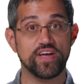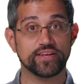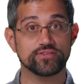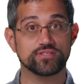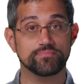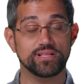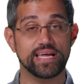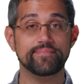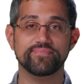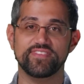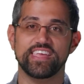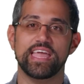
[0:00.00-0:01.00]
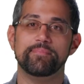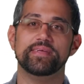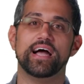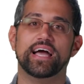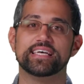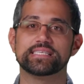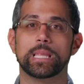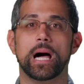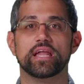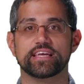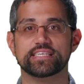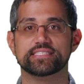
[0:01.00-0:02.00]
factors in play, the API has a
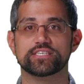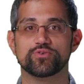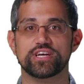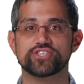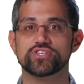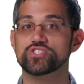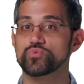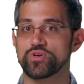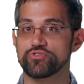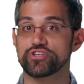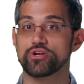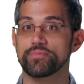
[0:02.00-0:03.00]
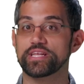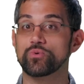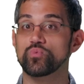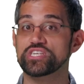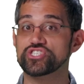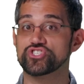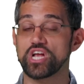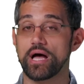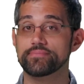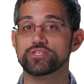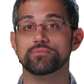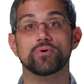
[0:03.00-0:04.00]
lot of considerations when determining which
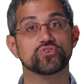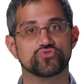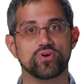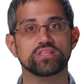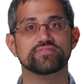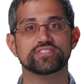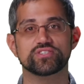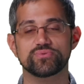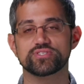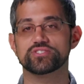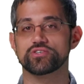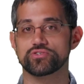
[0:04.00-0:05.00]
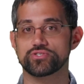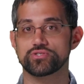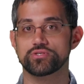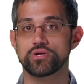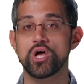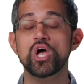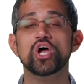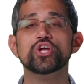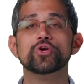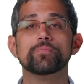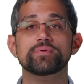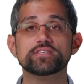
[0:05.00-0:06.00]
jobs are most relevant to a search.
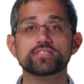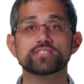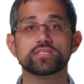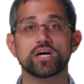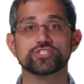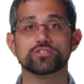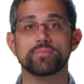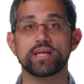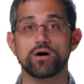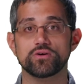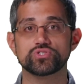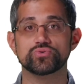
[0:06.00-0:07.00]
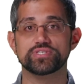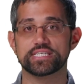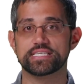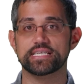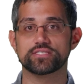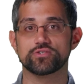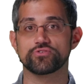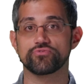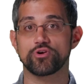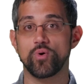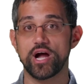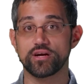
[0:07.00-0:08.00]
Your business logic may also dictate certain
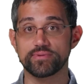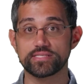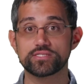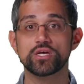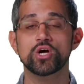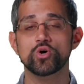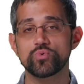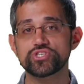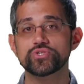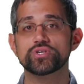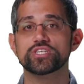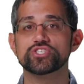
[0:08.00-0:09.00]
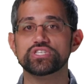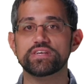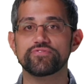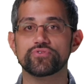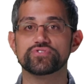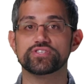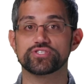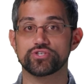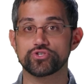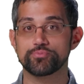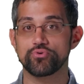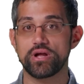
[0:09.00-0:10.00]
requirements, which you can achieve through the
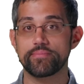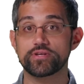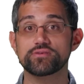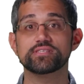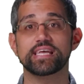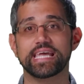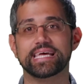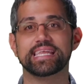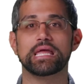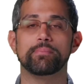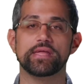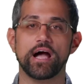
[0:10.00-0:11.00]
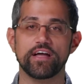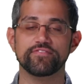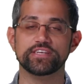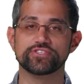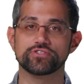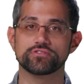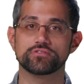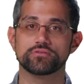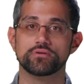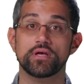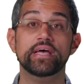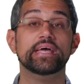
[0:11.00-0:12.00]
search parameters and API features.
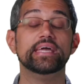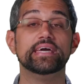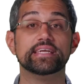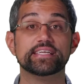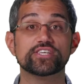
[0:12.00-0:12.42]
In